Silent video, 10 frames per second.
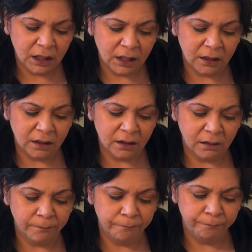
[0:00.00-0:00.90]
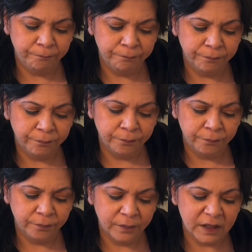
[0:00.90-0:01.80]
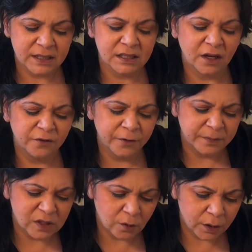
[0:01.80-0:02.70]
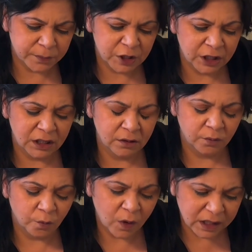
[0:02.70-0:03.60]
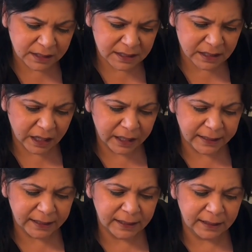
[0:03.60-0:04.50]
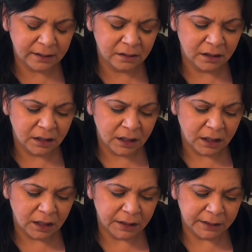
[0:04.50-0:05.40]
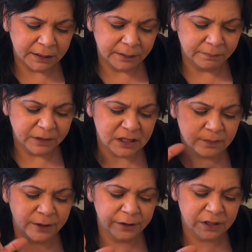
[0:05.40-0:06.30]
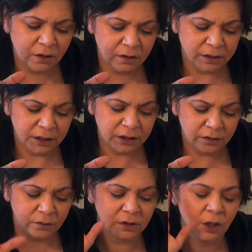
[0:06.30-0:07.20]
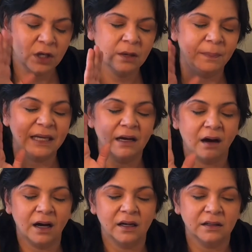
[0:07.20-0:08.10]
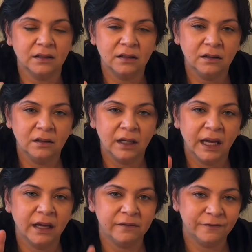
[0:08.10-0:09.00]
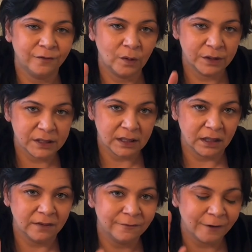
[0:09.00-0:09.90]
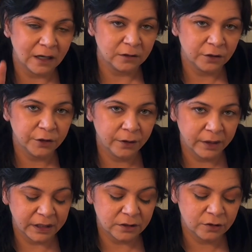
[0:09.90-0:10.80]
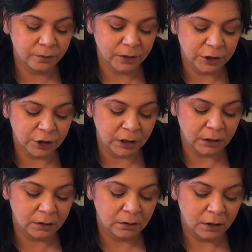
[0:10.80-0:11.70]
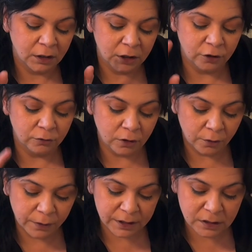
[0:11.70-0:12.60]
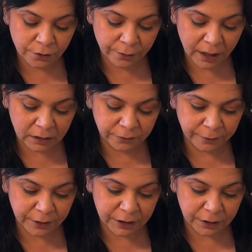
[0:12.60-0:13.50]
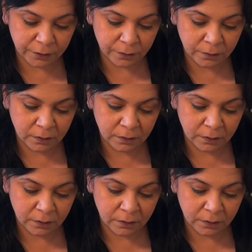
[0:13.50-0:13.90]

the self-absorption, one-sided. Spirit's calling you, look beyond, have foresight, follow your intuition. You know what is correct for you.